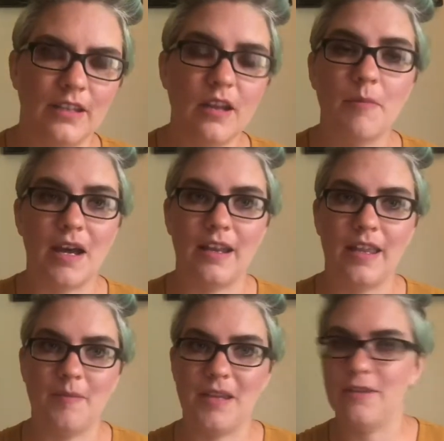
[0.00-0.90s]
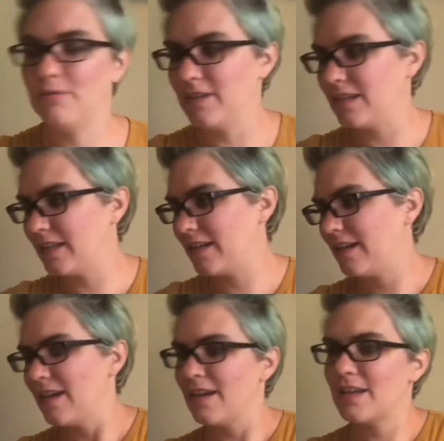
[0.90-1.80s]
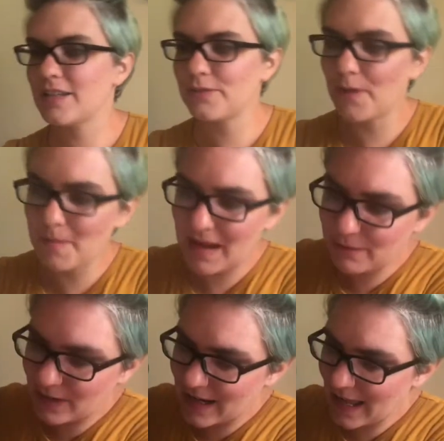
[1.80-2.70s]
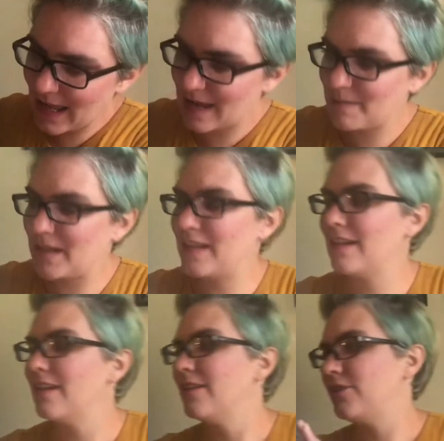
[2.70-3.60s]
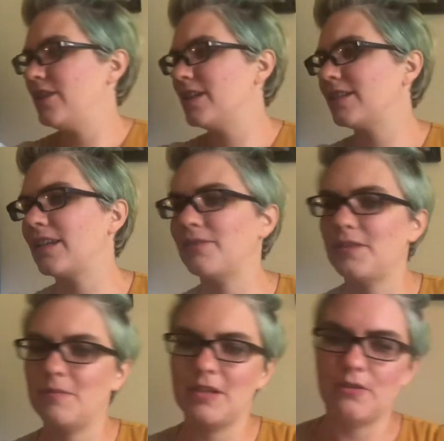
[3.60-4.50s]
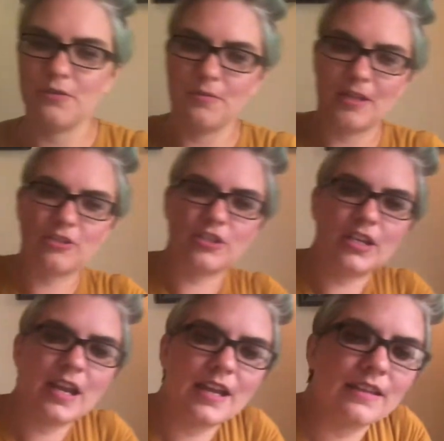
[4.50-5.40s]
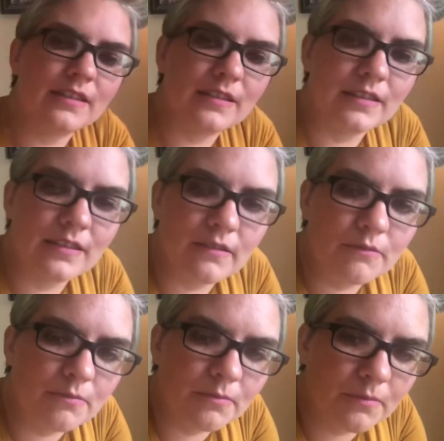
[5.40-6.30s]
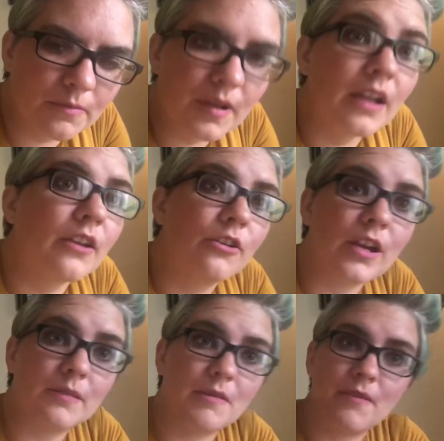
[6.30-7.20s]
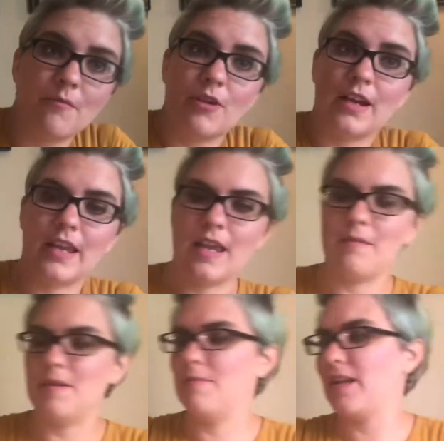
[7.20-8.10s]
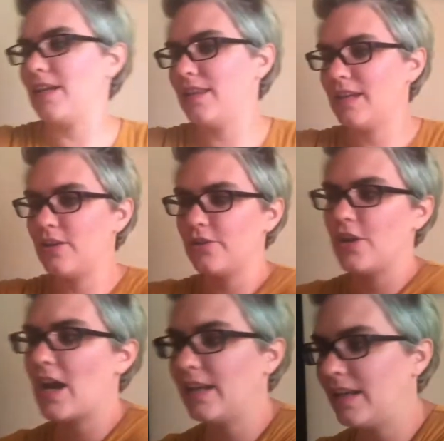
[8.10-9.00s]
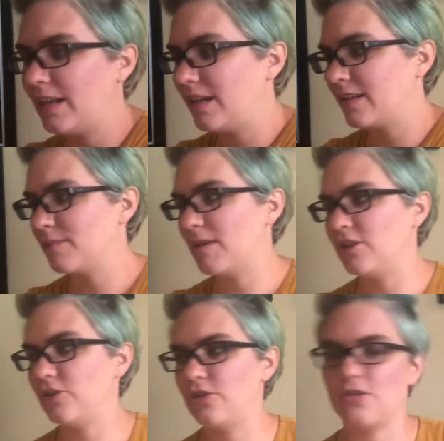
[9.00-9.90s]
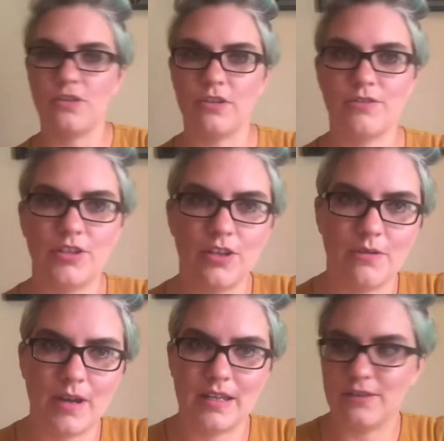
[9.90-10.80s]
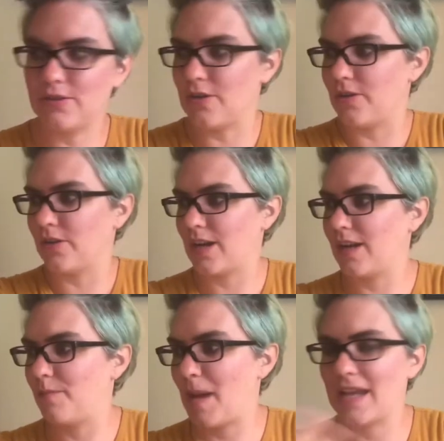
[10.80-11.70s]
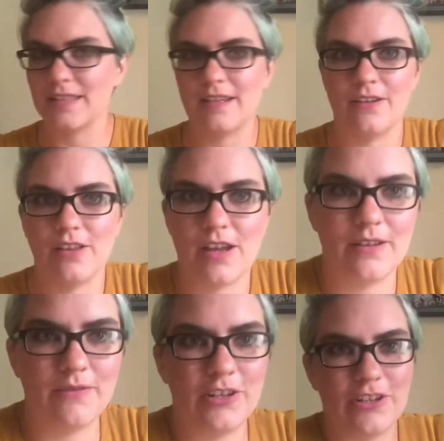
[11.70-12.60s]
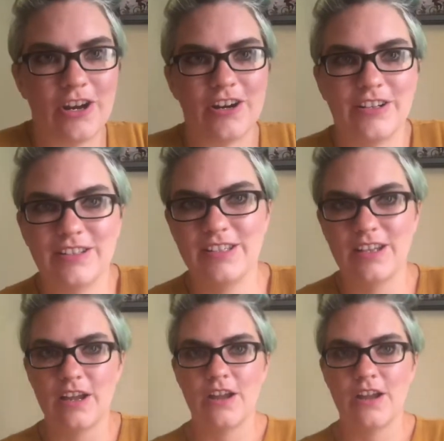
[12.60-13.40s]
come on, Amy, really? This is from my friend Amy. She has gifted me a whole bunch. She has, correct me if I'm wrong, Amy, but I think you're not knitting as much as you used to, and so you're kind of passing a lot of your yarns